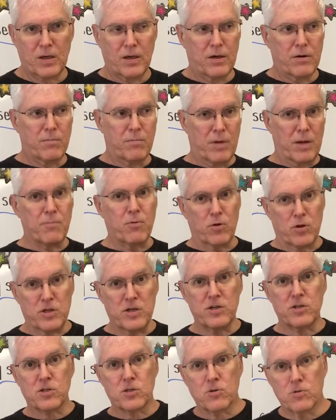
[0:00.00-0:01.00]
Remember,
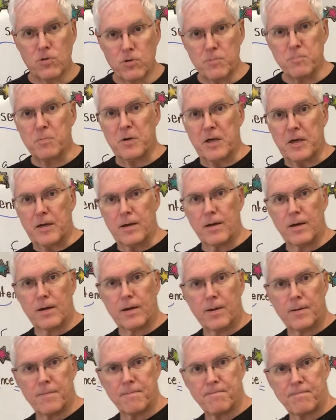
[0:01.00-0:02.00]
this could be
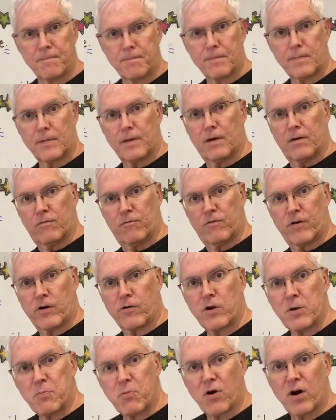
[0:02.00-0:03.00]
a
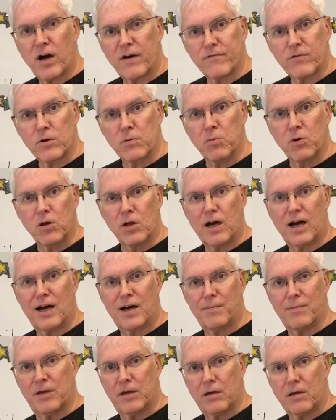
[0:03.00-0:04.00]
very profitable
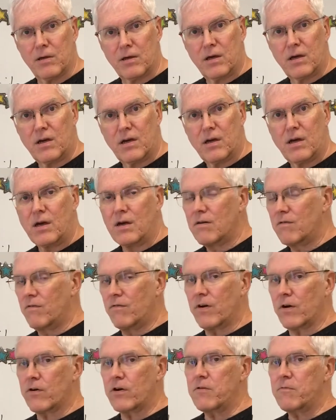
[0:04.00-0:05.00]
hobby.
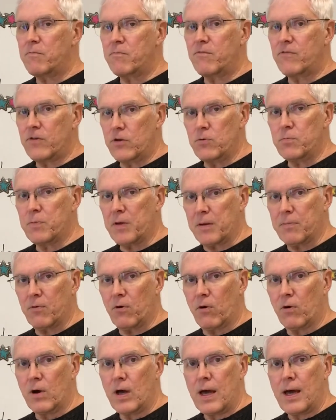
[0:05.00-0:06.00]
Very few
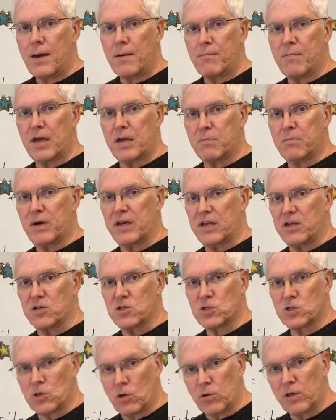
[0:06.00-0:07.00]
people make money
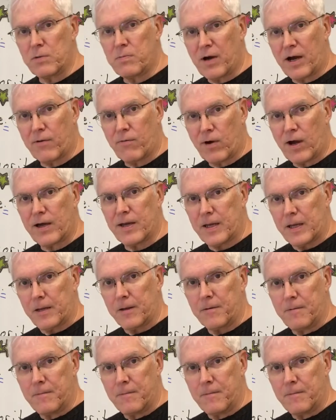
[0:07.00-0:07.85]
solely by writing.